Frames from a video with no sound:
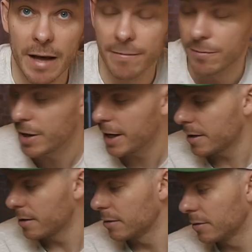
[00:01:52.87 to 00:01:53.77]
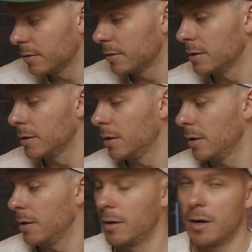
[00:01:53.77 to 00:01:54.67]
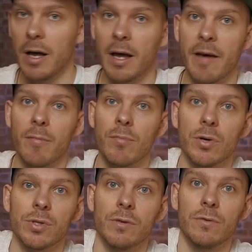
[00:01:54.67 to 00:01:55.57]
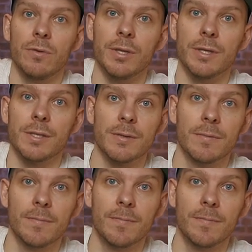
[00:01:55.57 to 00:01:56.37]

And for that, I have a box of goodies.